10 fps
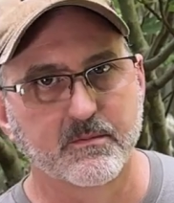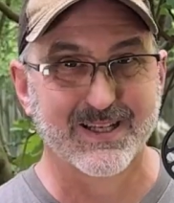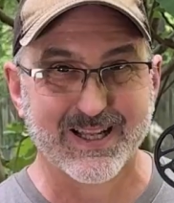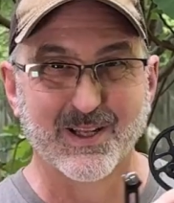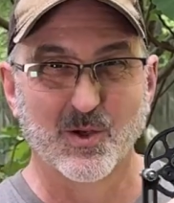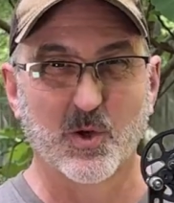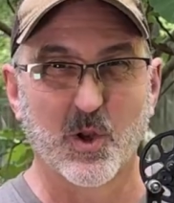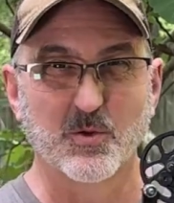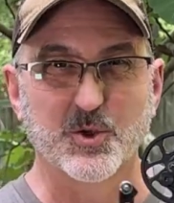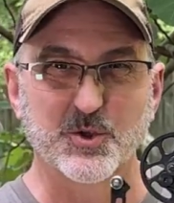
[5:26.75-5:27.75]
Get a little
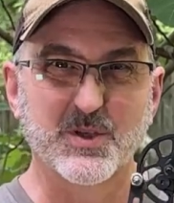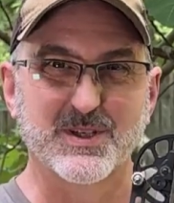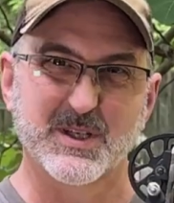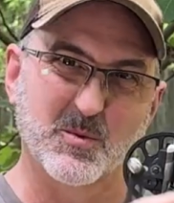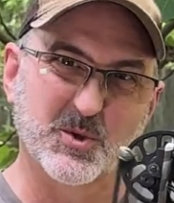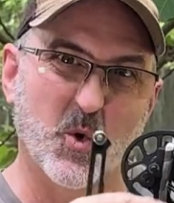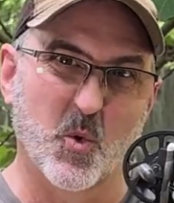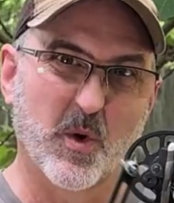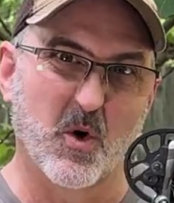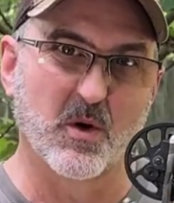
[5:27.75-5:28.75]
closer so you can see what's
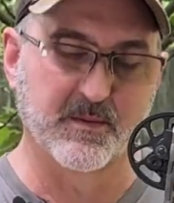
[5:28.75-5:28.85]
going on.